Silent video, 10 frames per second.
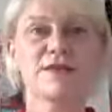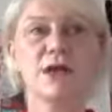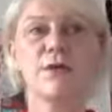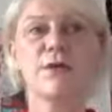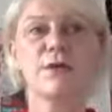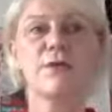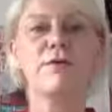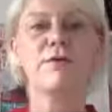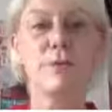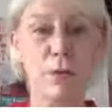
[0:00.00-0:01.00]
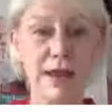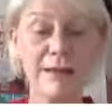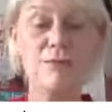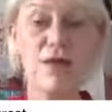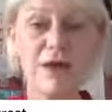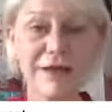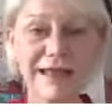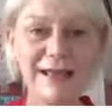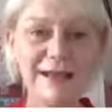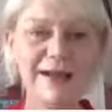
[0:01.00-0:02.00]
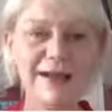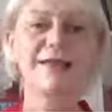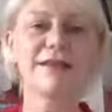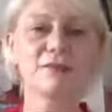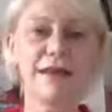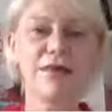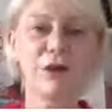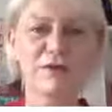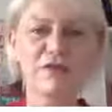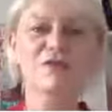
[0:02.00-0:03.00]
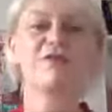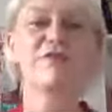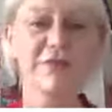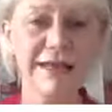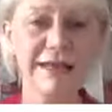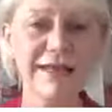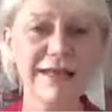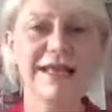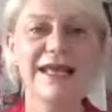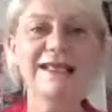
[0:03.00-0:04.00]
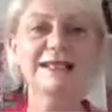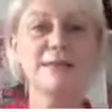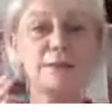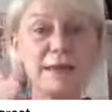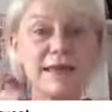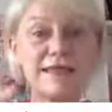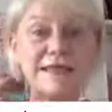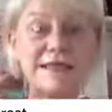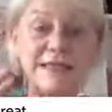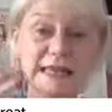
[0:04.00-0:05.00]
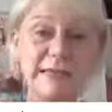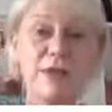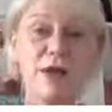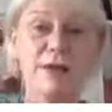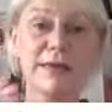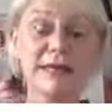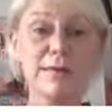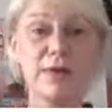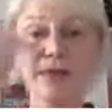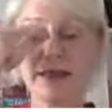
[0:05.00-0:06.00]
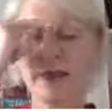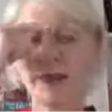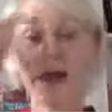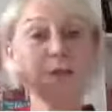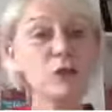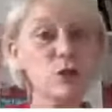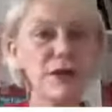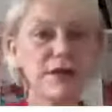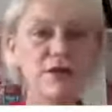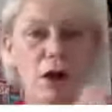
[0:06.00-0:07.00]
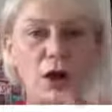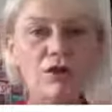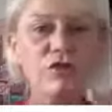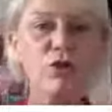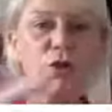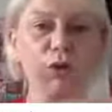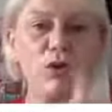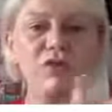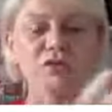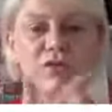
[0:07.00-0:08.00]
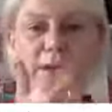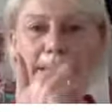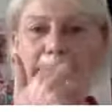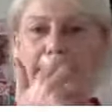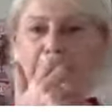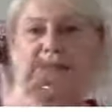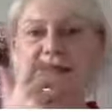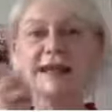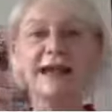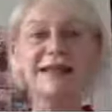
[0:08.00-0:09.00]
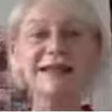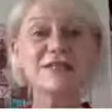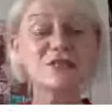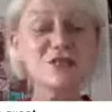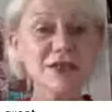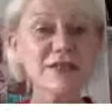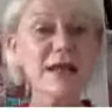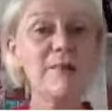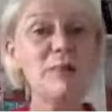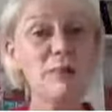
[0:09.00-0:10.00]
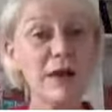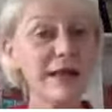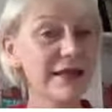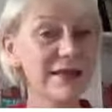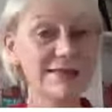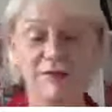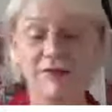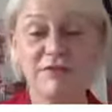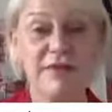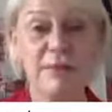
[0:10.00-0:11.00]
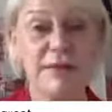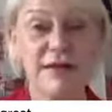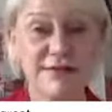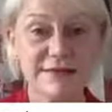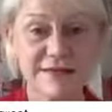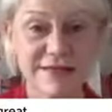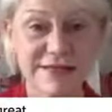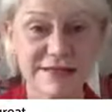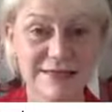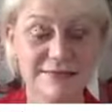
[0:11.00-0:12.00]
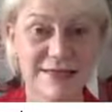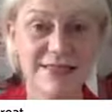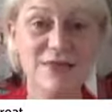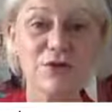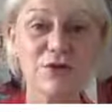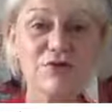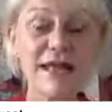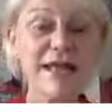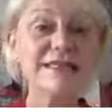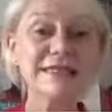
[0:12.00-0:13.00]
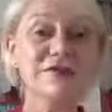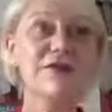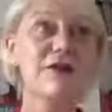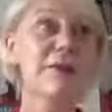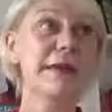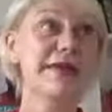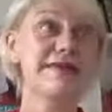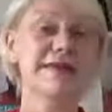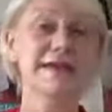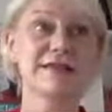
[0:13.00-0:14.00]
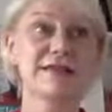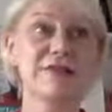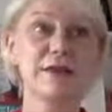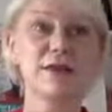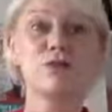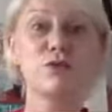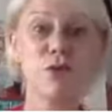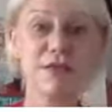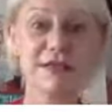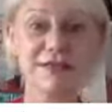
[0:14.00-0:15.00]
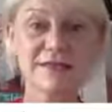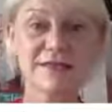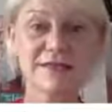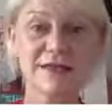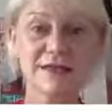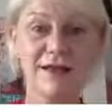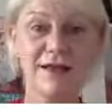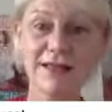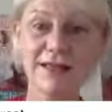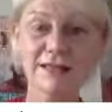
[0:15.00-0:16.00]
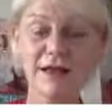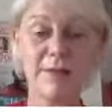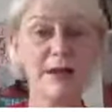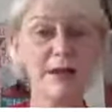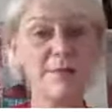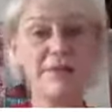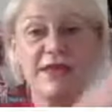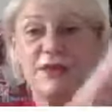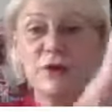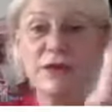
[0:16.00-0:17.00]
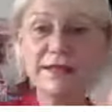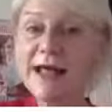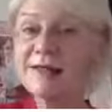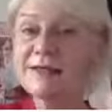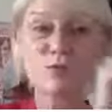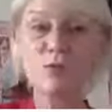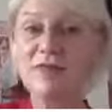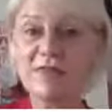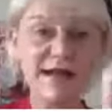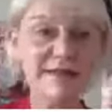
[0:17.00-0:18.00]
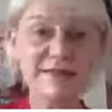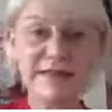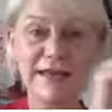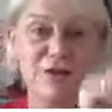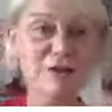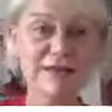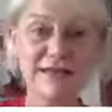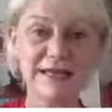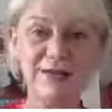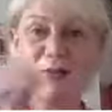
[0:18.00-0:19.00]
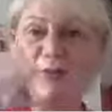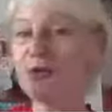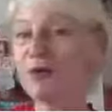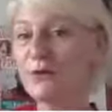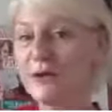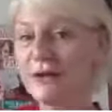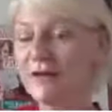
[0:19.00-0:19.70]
So what I'm learning at the grand old age of 50 is that the main thing is to keep going, keep going, keep going. I mean, you can alter course, but it's just a brilliant self-development exercise. It's a great self-development exercise of, like, you notice that's coming up and then you can dance with that inner critic, or you